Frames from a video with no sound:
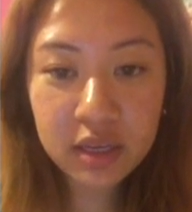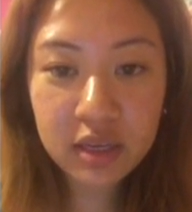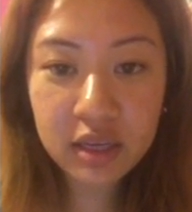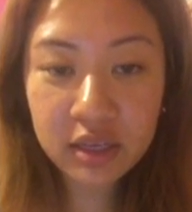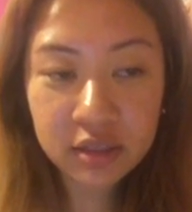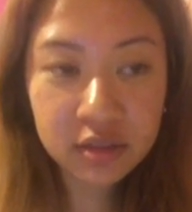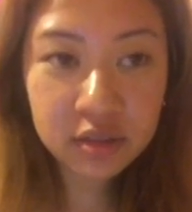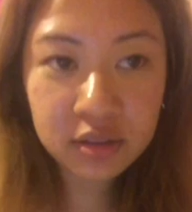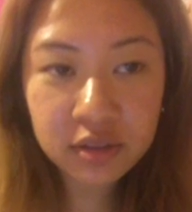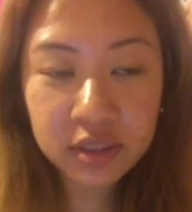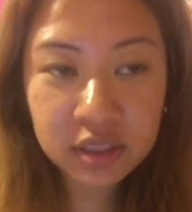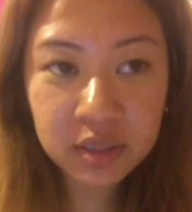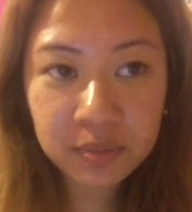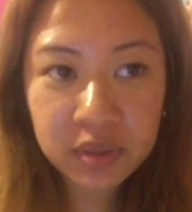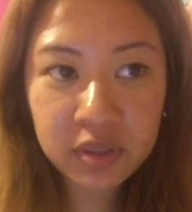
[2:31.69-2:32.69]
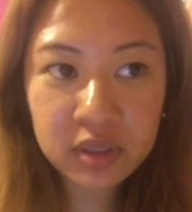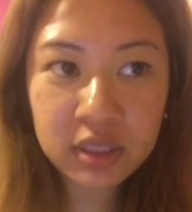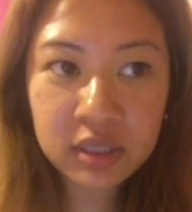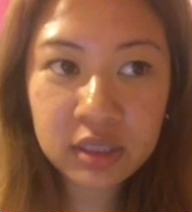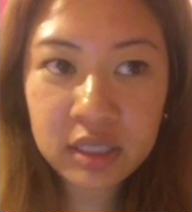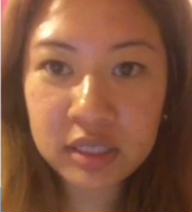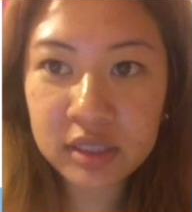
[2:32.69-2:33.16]
in grid
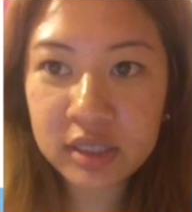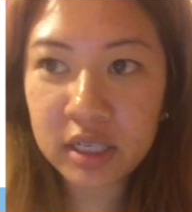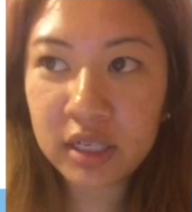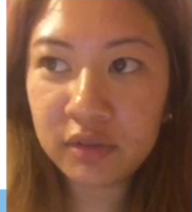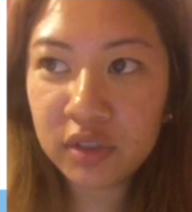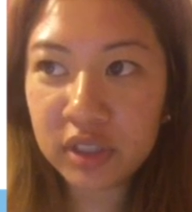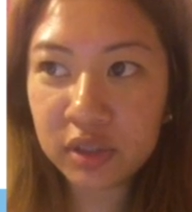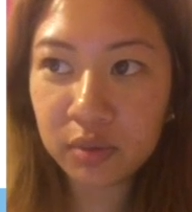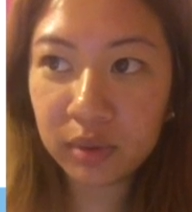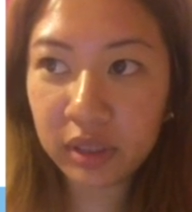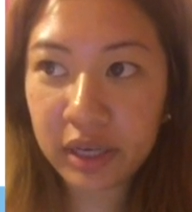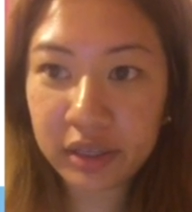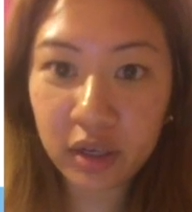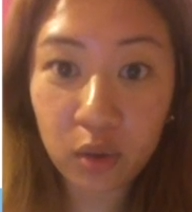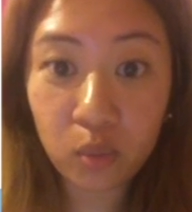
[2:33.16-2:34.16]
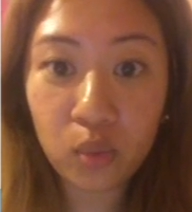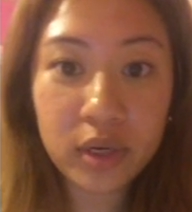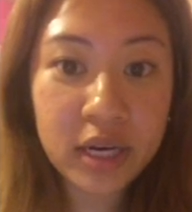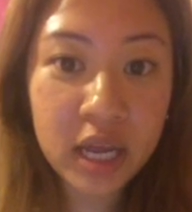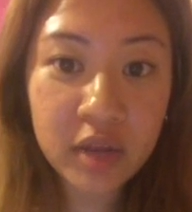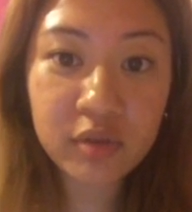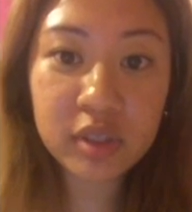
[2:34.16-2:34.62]
computing instead of just relying on one
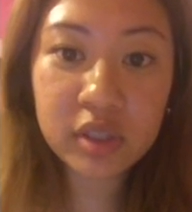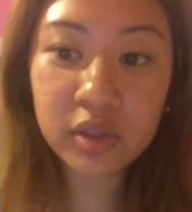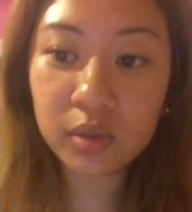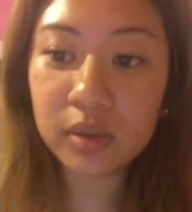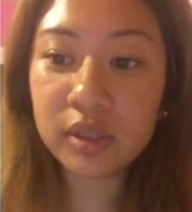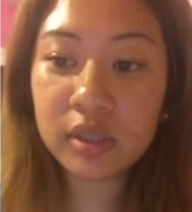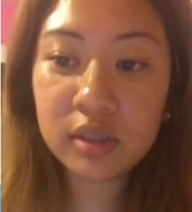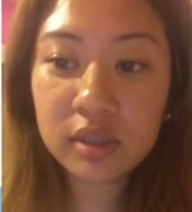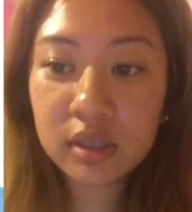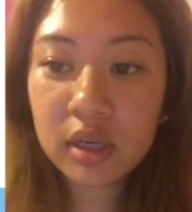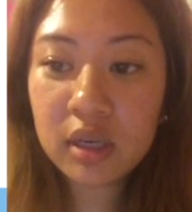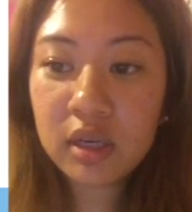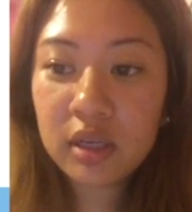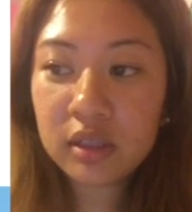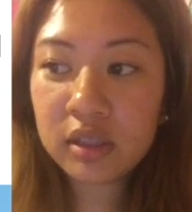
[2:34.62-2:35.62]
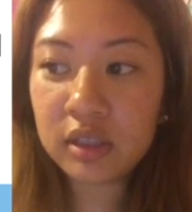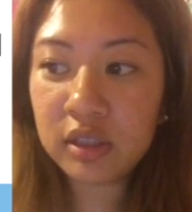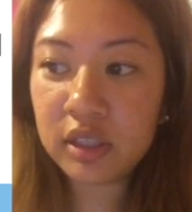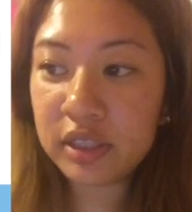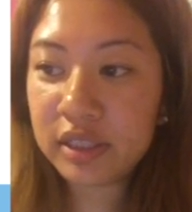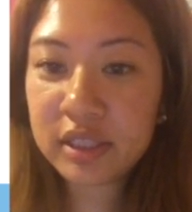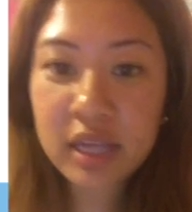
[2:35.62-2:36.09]
heavy source to
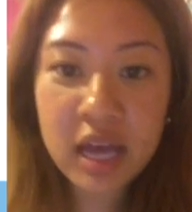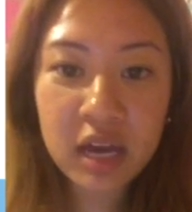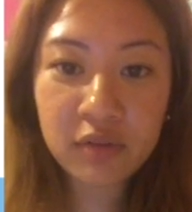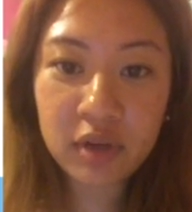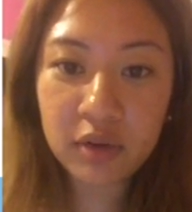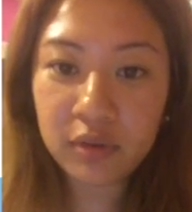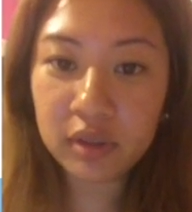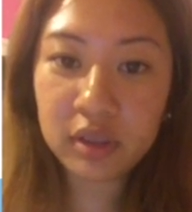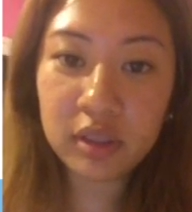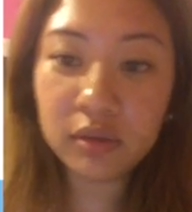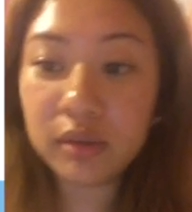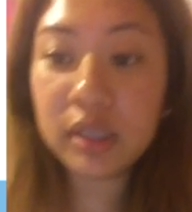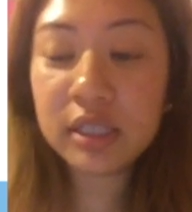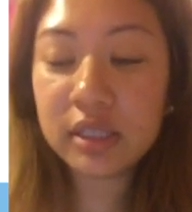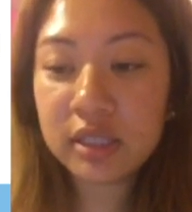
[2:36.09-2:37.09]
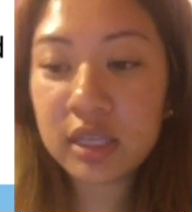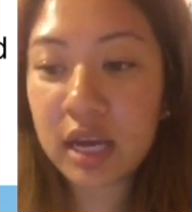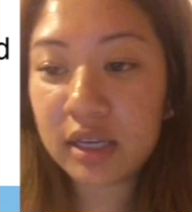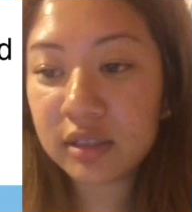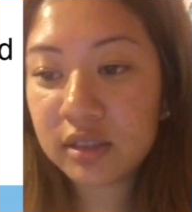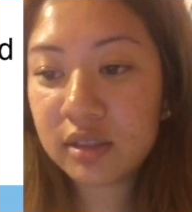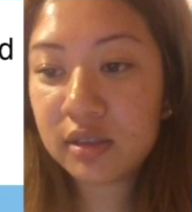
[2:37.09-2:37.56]
just have everything run its
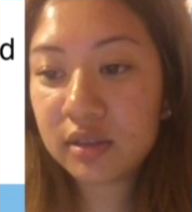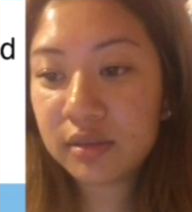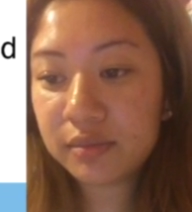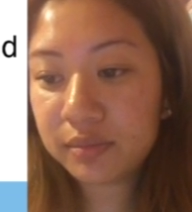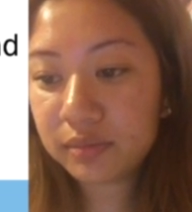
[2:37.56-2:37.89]
tasks.